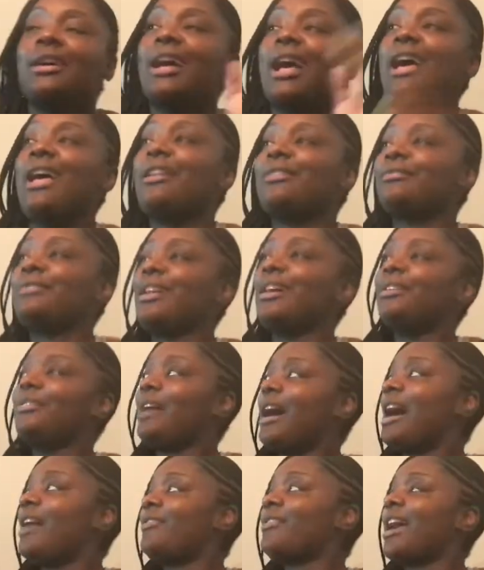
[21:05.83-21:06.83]
I don't know.
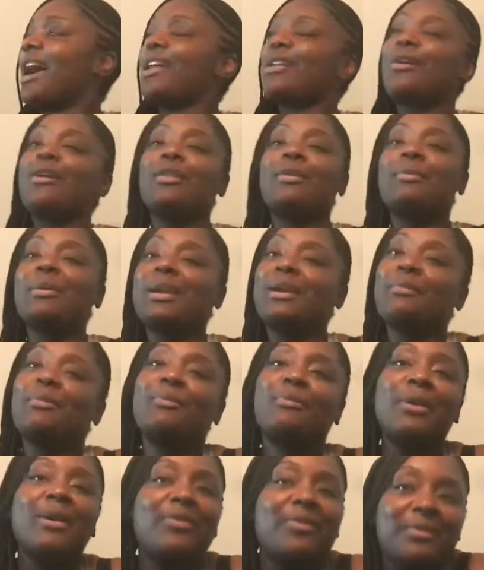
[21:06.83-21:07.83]
I got all the way
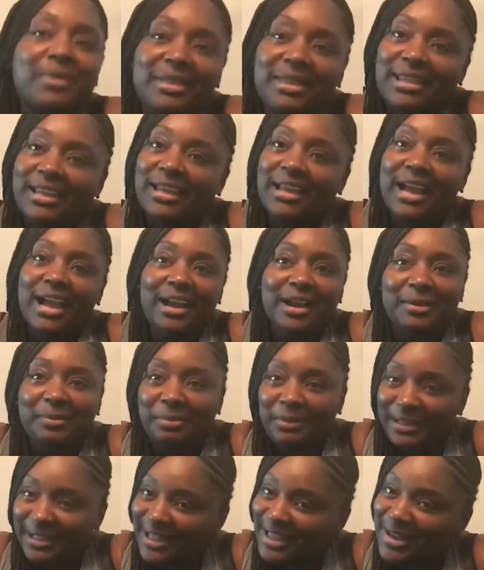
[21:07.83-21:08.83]
away from the thing. I
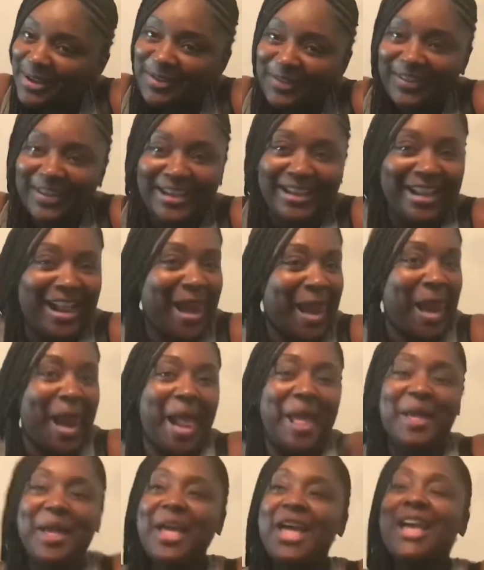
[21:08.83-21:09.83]
completely,
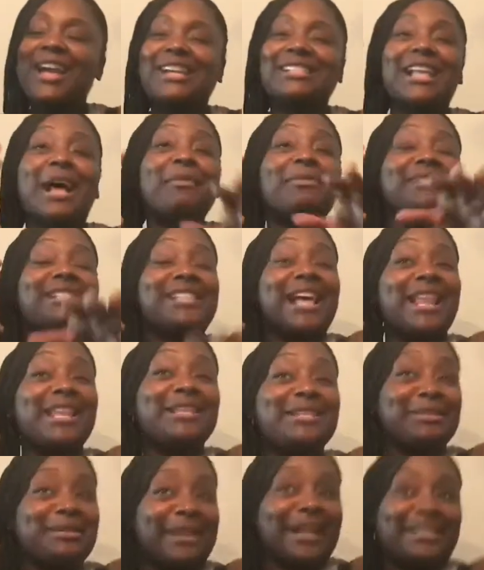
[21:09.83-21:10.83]
because I was
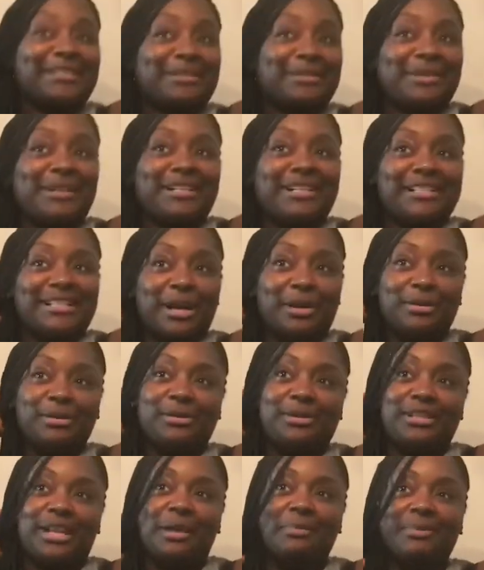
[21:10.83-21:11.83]
telling you that story to tell you
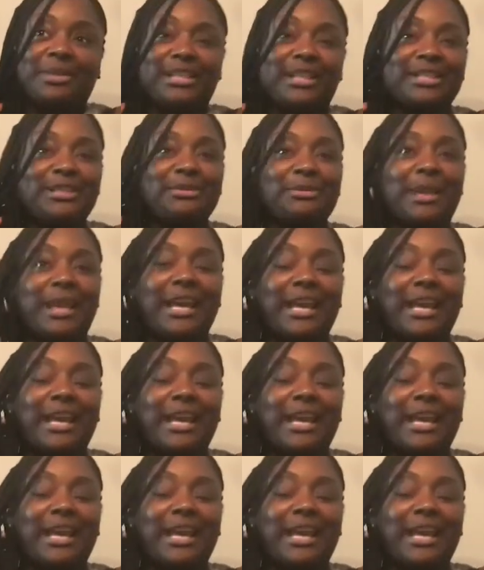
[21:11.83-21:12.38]
something.